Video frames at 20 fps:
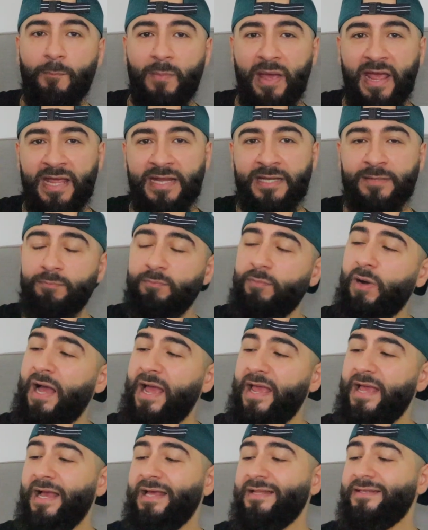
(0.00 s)
made
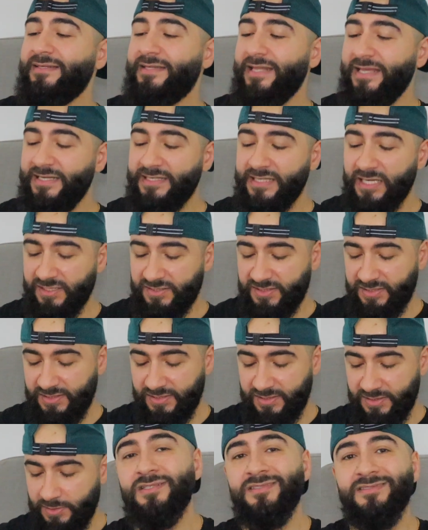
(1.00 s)
by
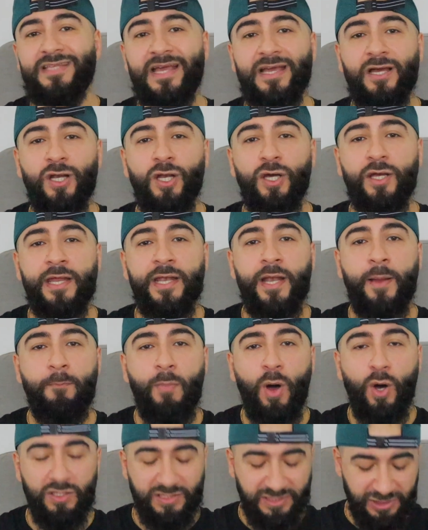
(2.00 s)
Adidas. Let's take a look in the
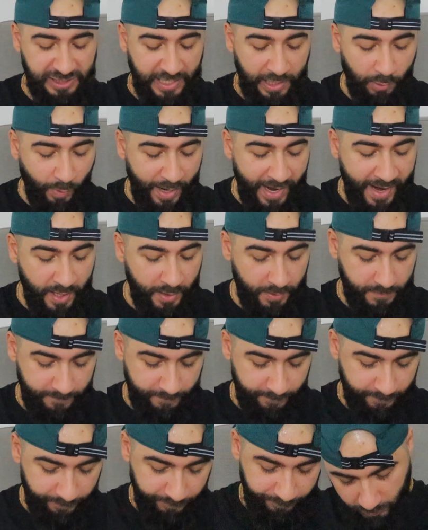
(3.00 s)
box, shall we? Oh,
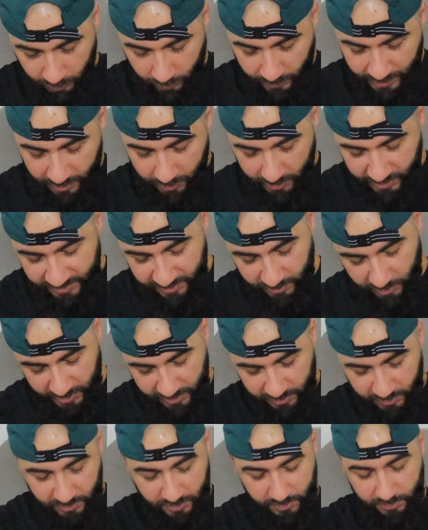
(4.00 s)
hello, that's
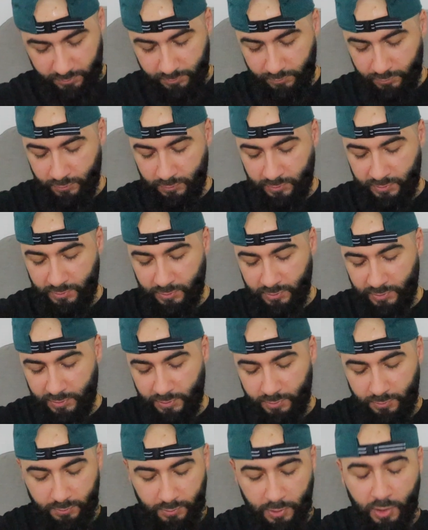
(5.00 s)
nice. Oh,
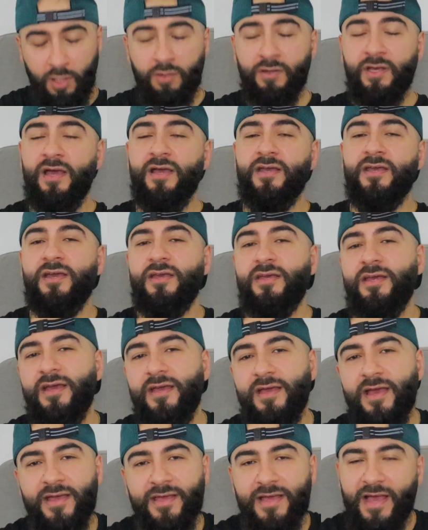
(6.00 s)
yeah, yeah, yeah,
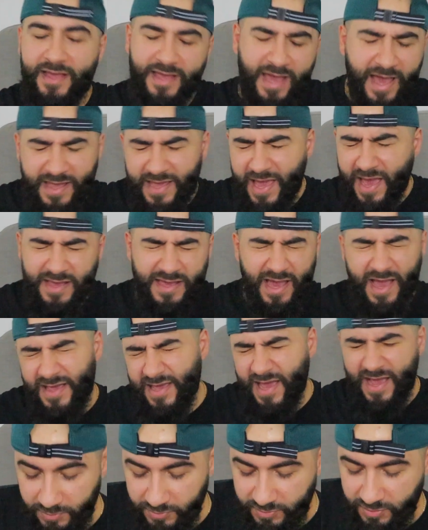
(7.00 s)
yeah, yeah.
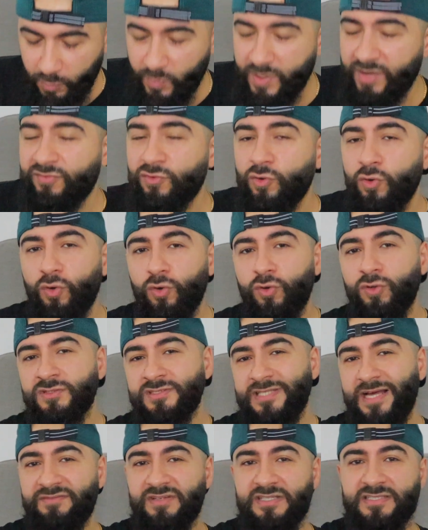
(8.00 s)
So we of course
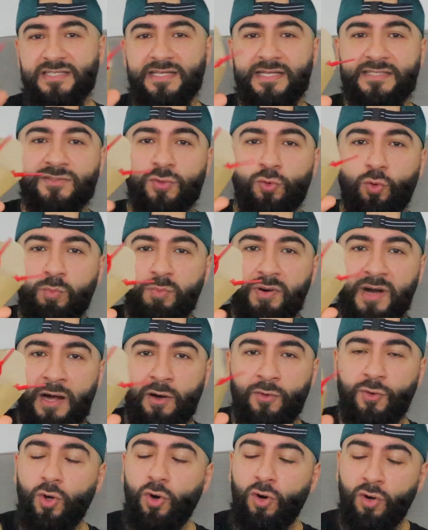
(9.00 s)
have this little
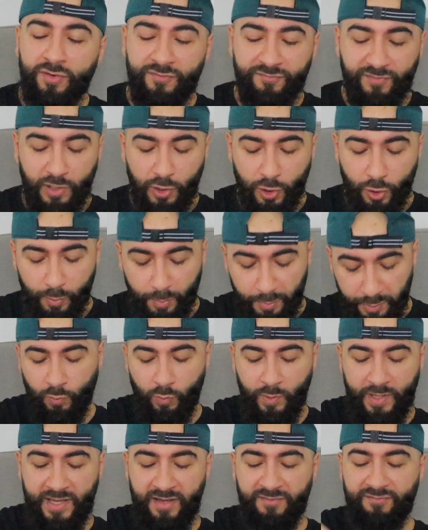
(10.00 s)
brown envelope
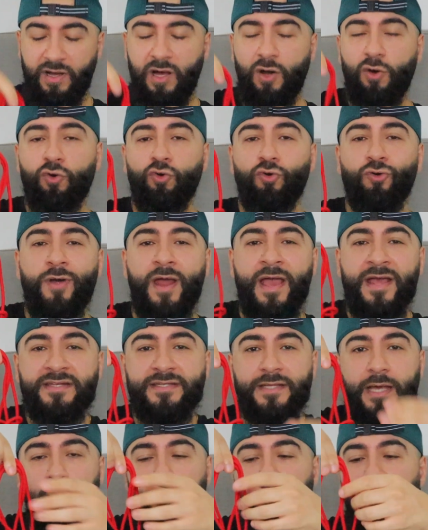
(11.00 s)
with red
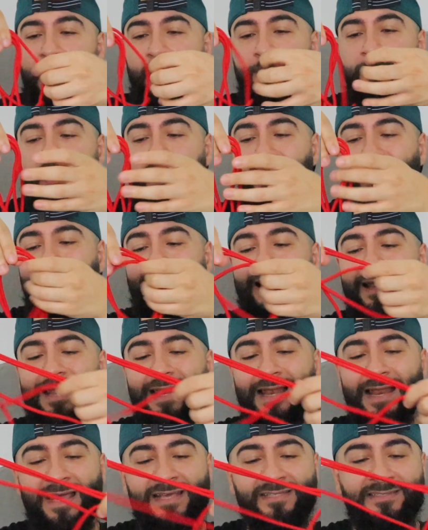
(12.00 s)
pepper
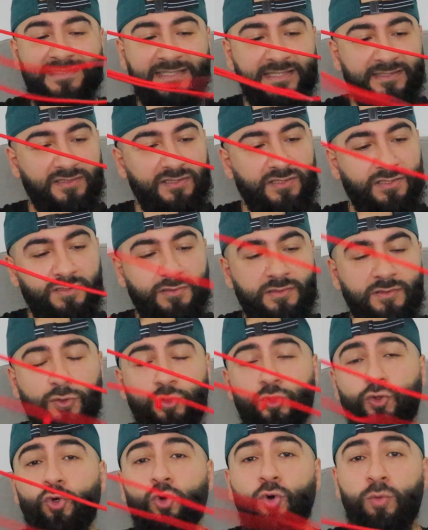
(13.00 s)
laces,
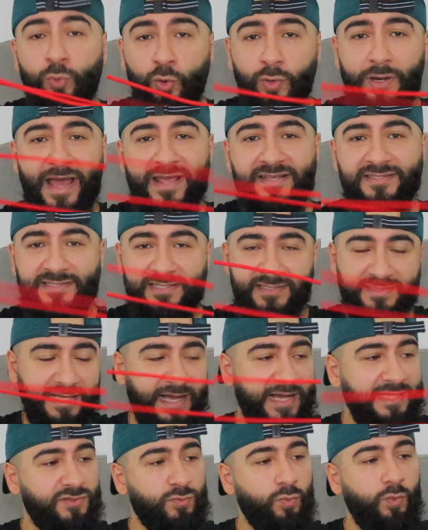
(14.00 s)
normal laces
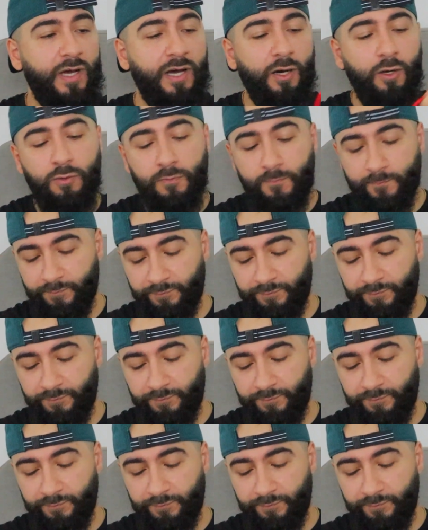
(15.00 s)
as well.